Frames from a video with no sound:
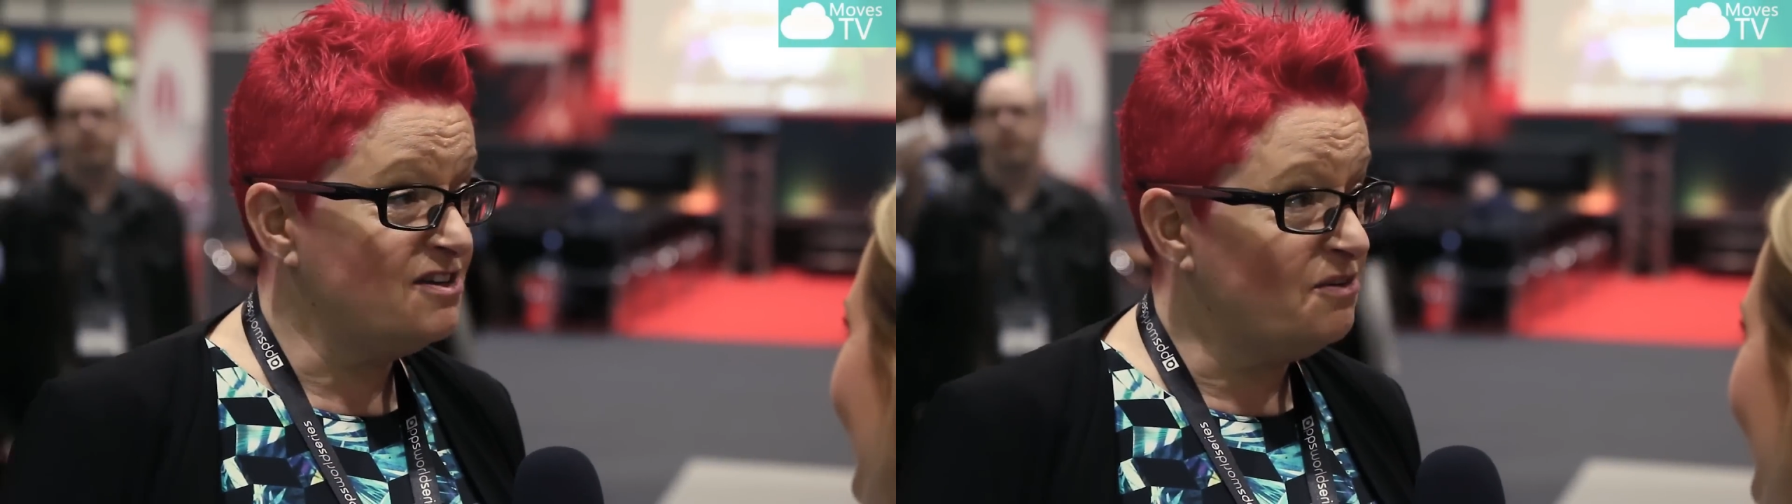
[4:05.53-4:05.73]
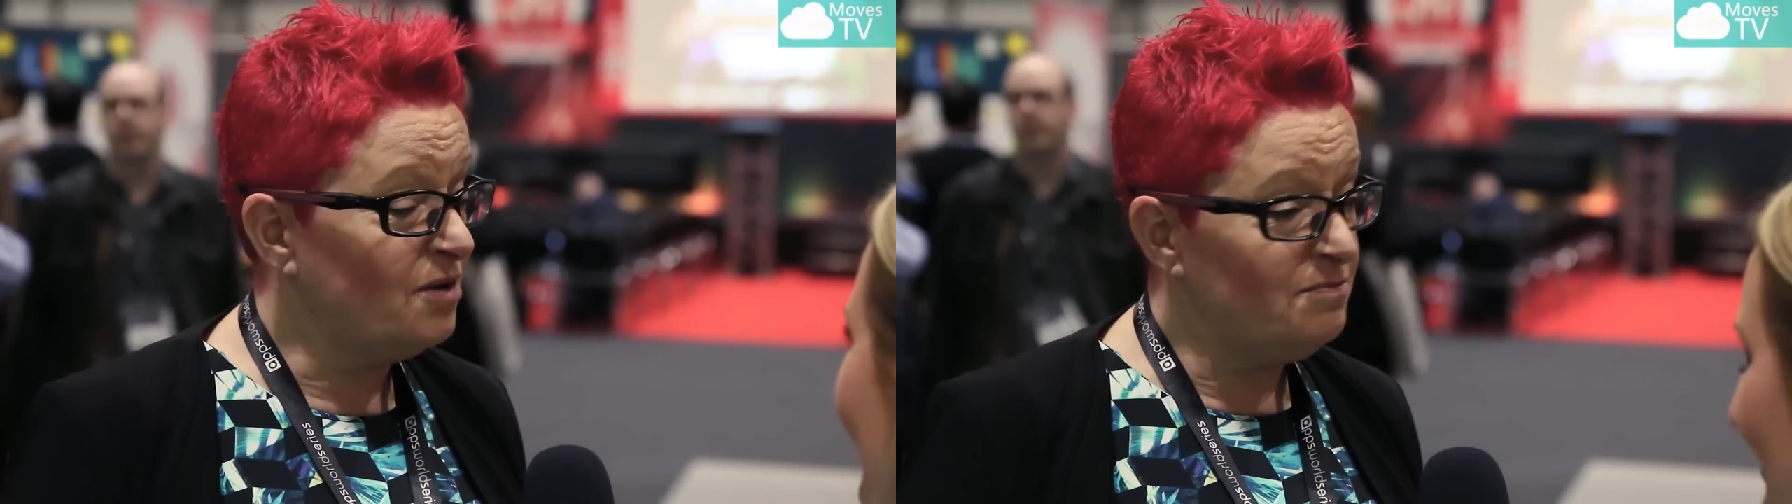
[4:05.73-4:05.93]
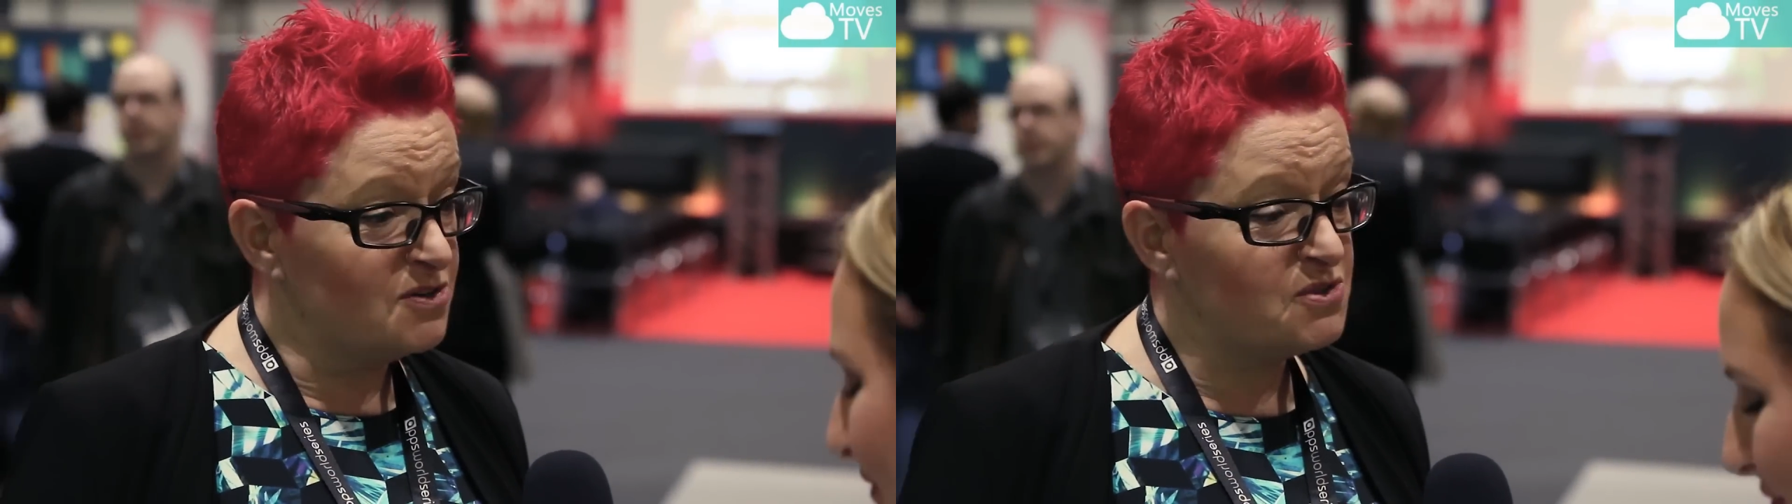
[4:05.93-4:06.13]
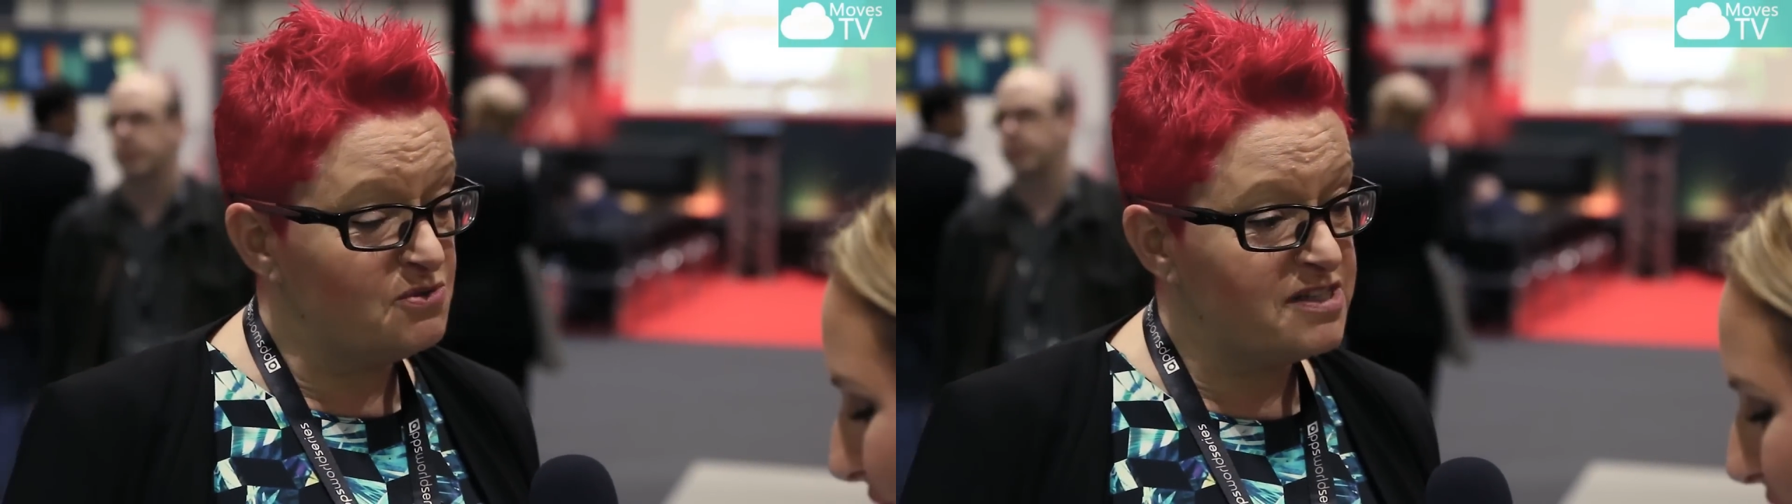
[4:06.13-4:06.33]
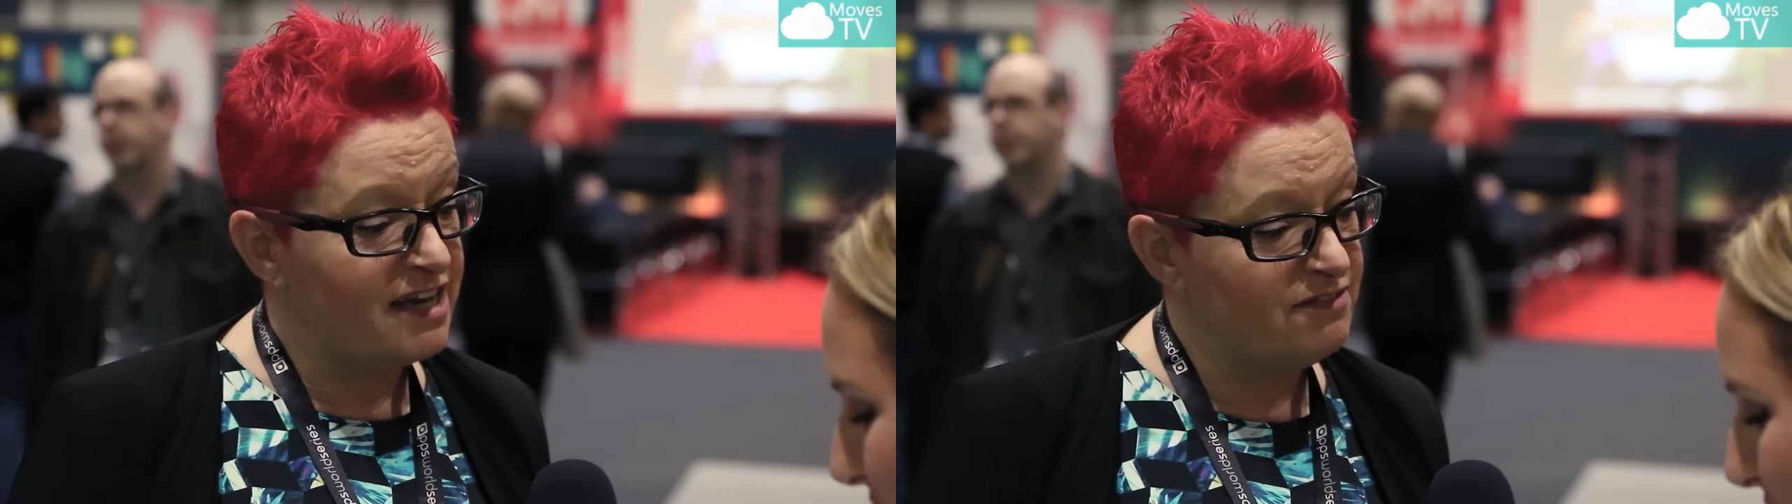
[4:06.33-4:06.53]
So my book's
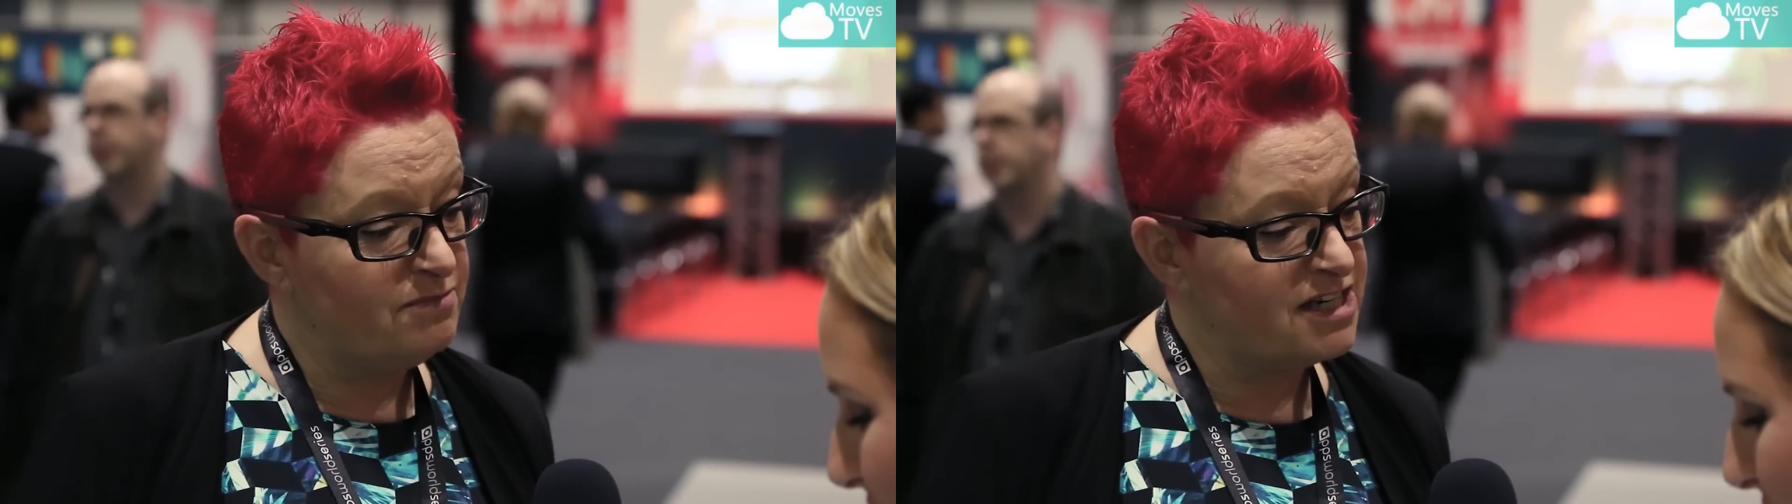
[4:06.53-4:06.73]
called Saving